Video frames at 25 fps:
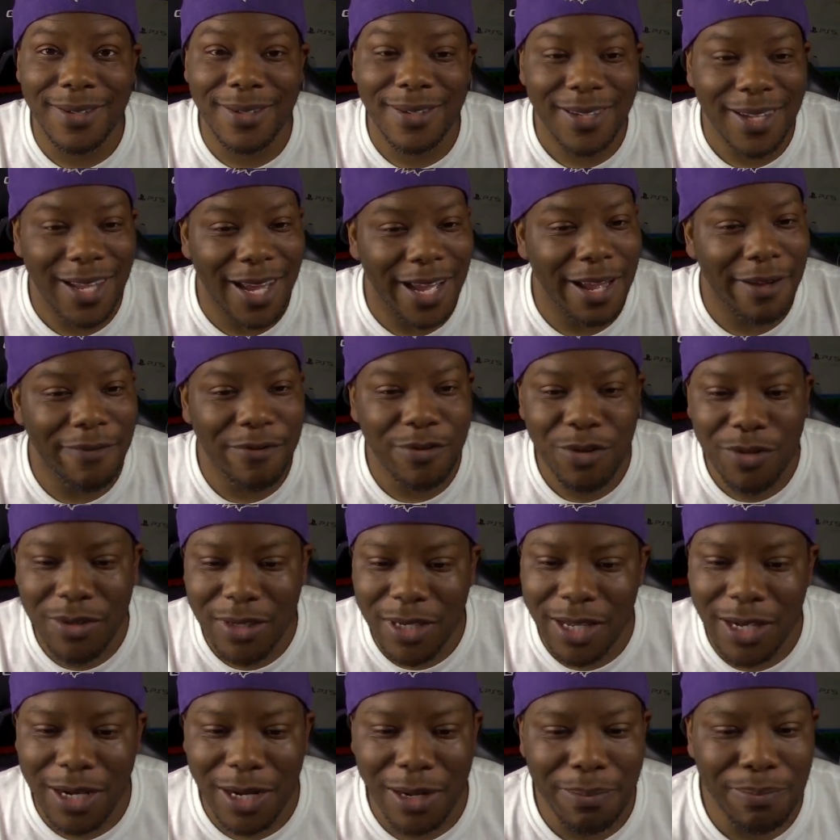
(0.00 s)
Like, if you
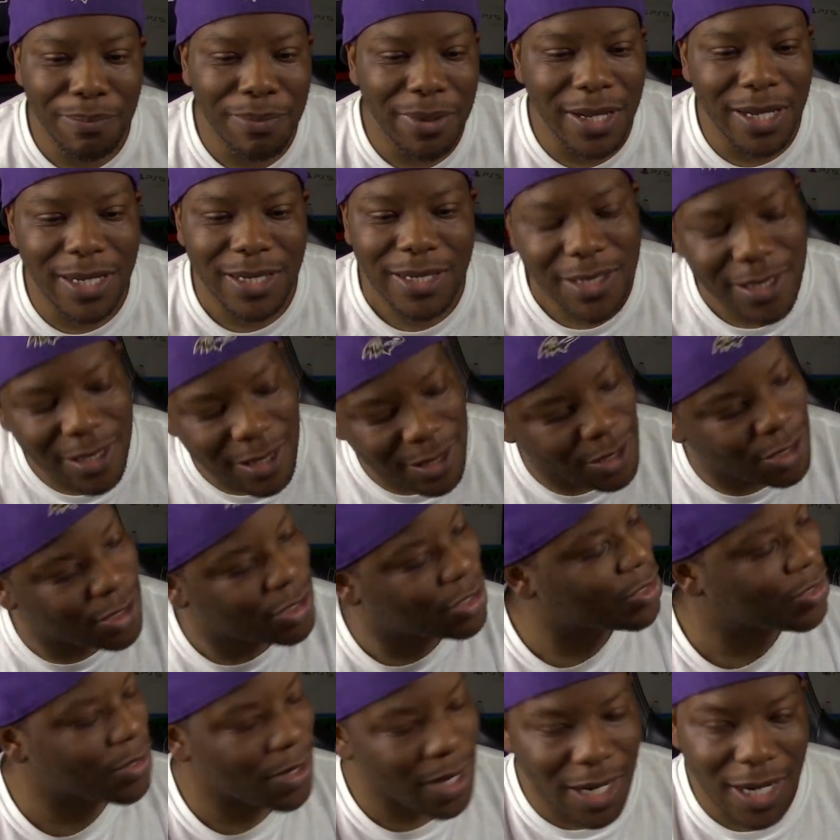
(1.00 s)
see them blitzing, you
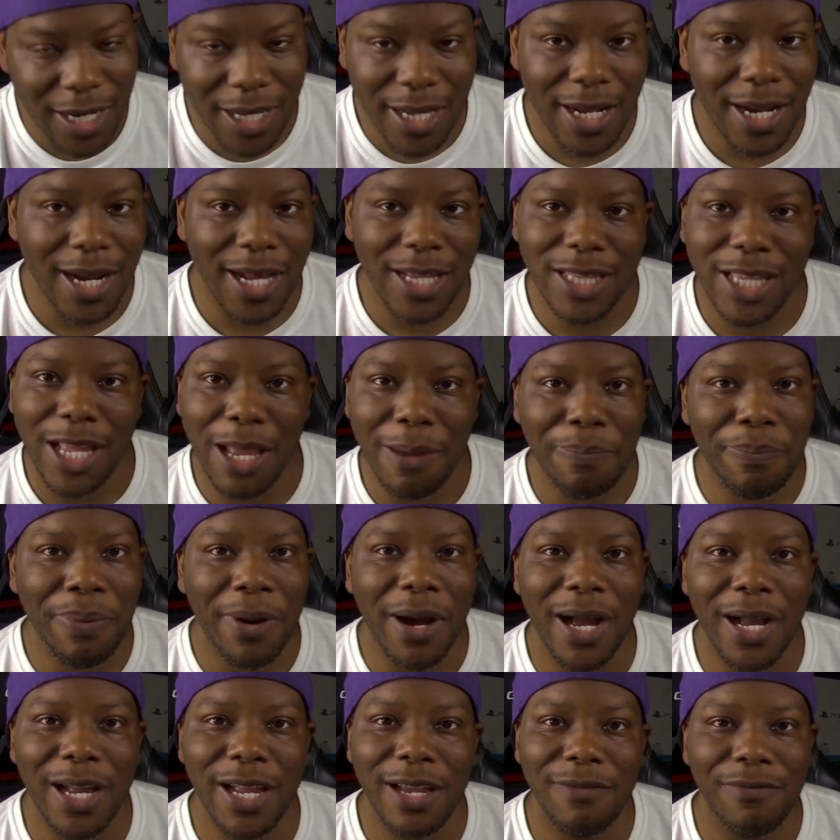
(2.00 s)
try to get out that
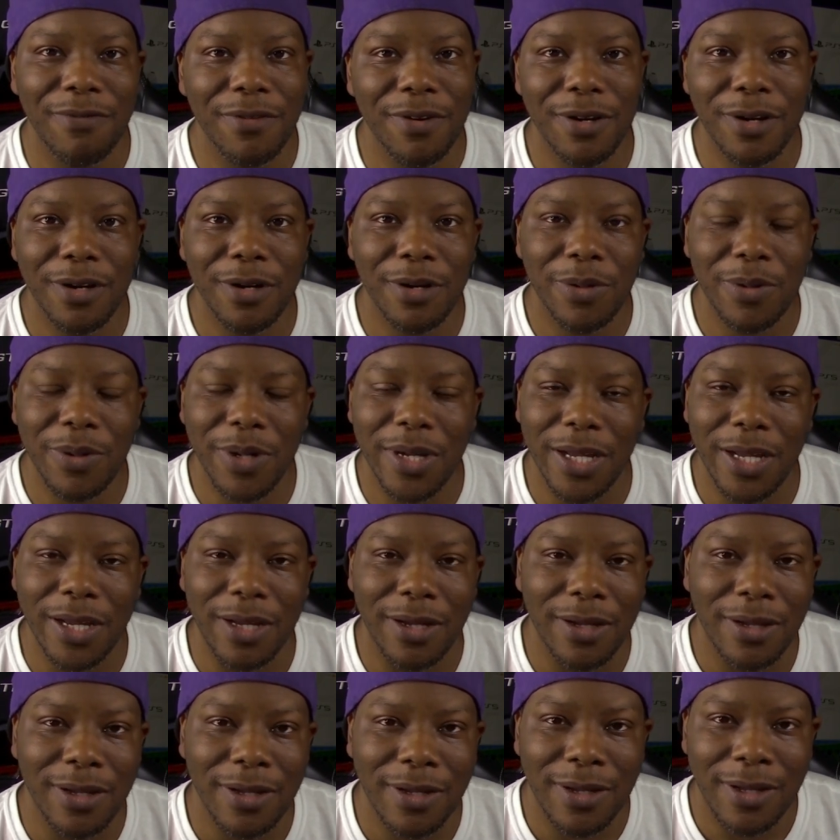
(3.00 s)
pocket real quick
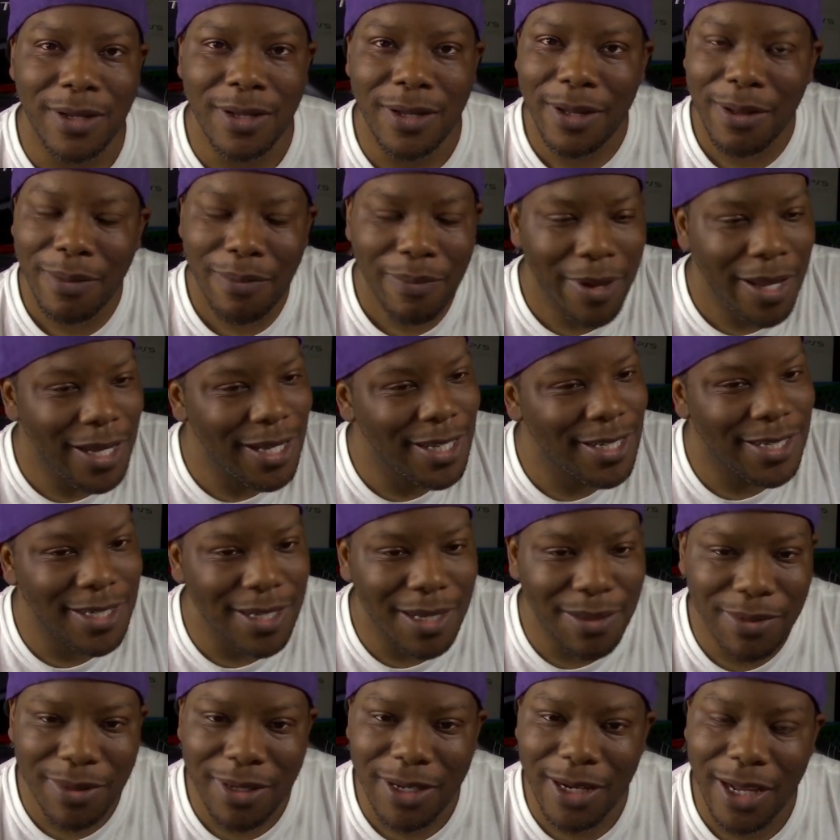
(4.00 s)
make
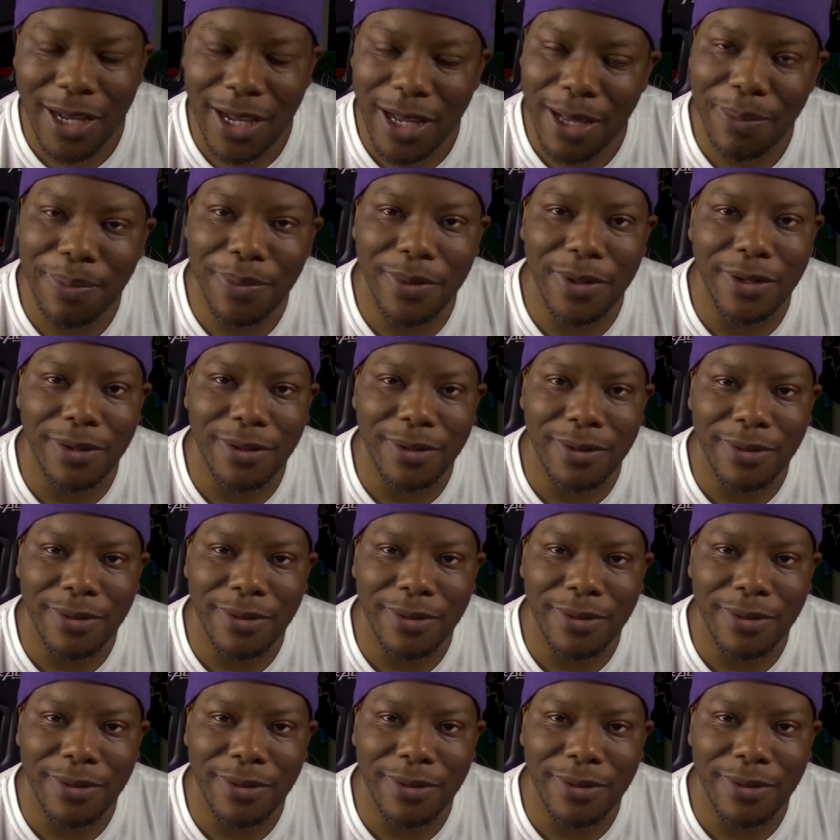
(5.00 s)
something happen.